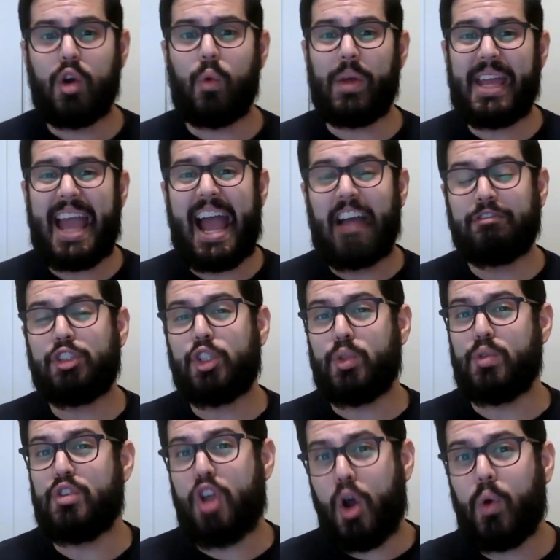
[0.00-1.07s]
we have
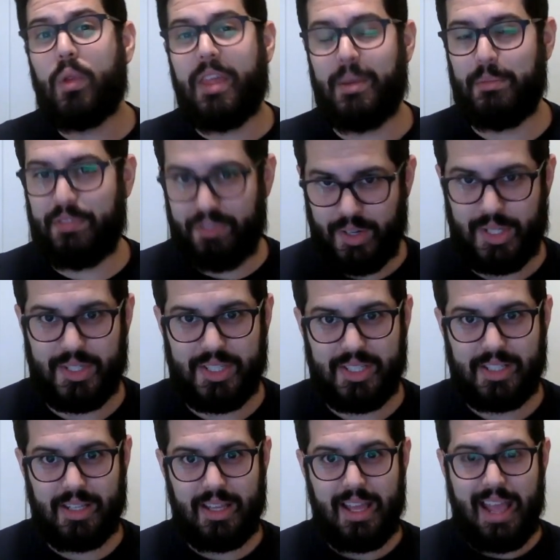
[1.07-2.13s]
to know them
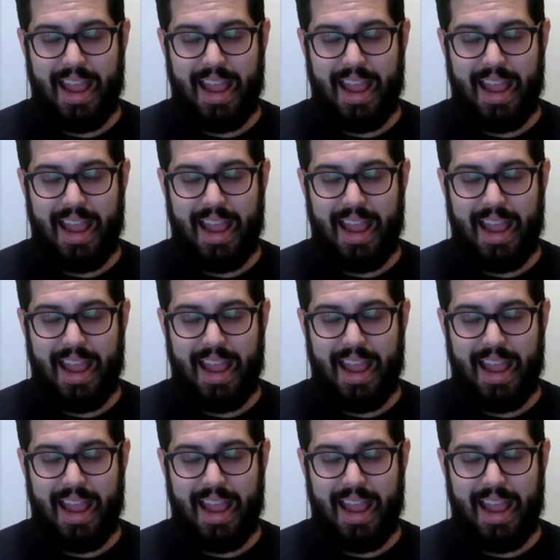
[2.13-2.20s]
first.